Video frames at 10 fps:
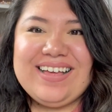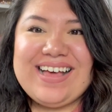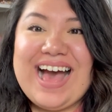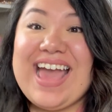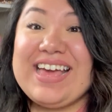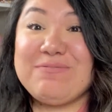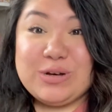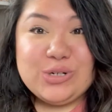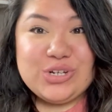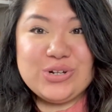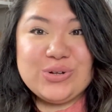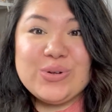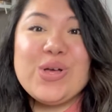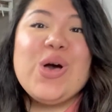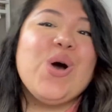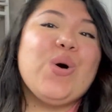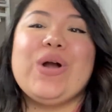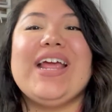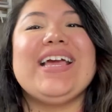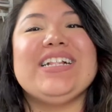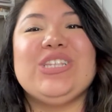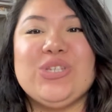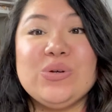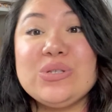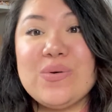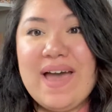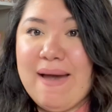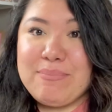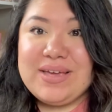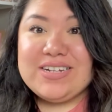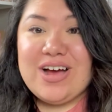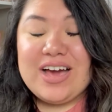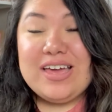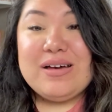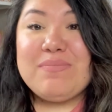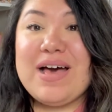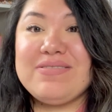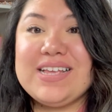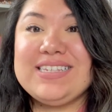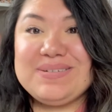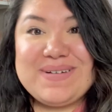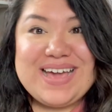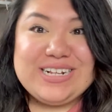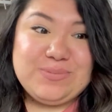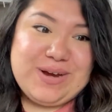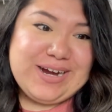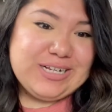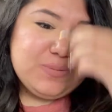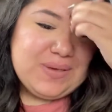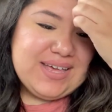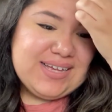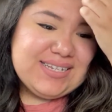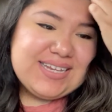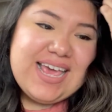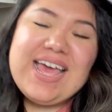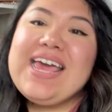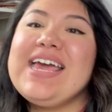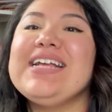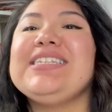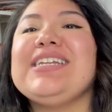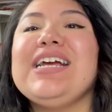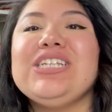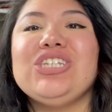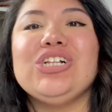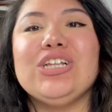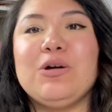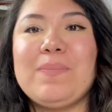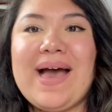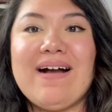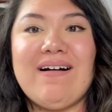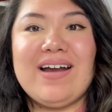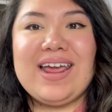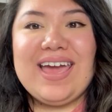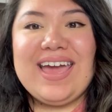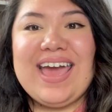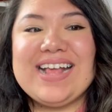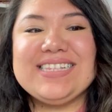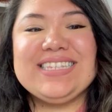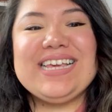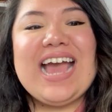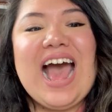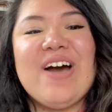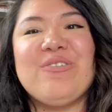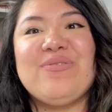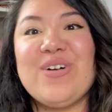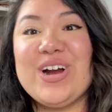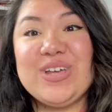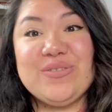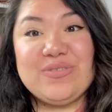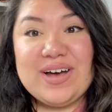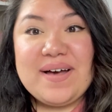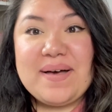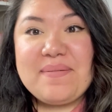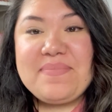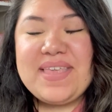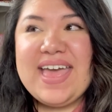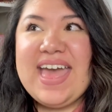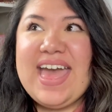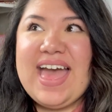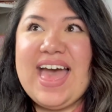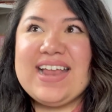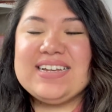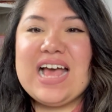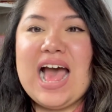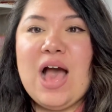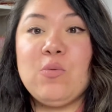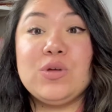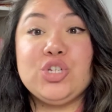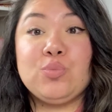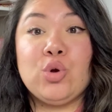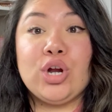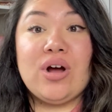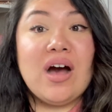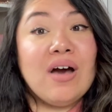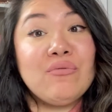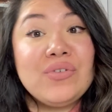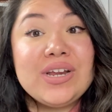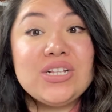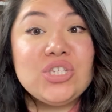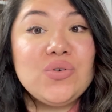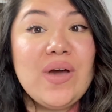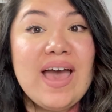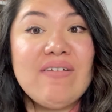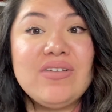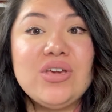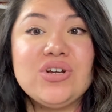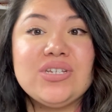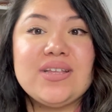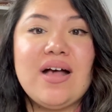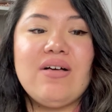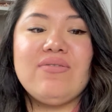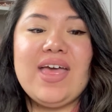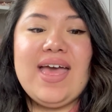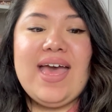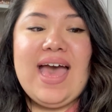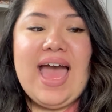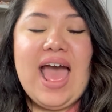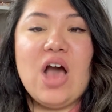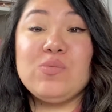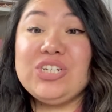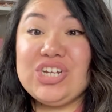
I get emotional, or I get so happy talking about this and my experience, because it's nice to look back on it and see how far you've come, and how much more confidence you have in yourself, how much